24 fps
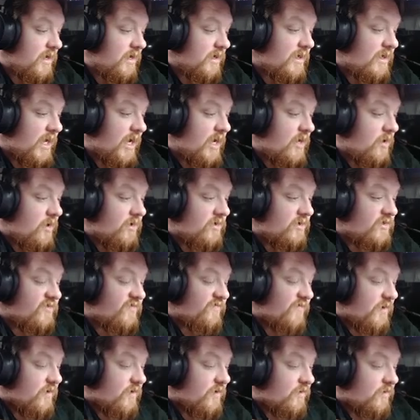Chaos
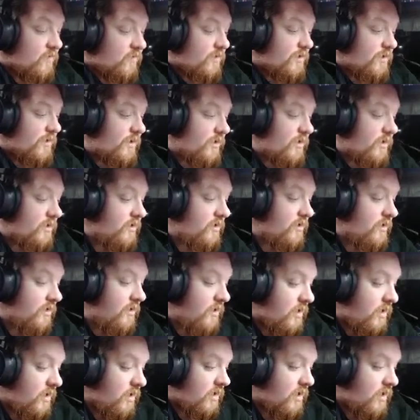Valkyrie,
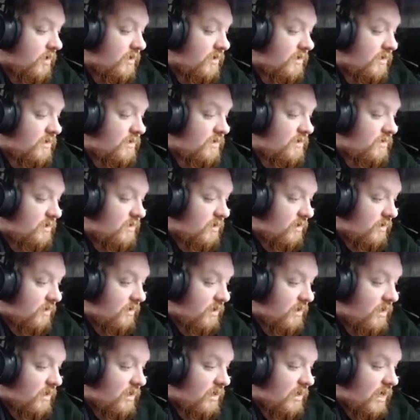
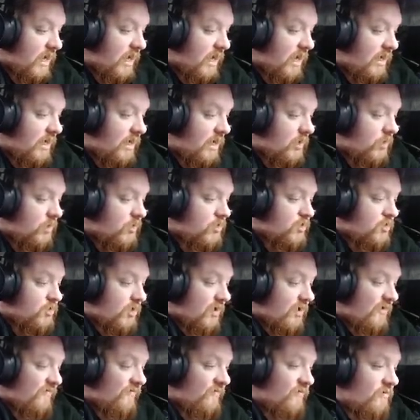En
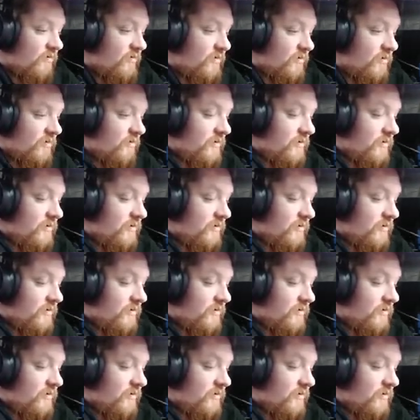Shuffle.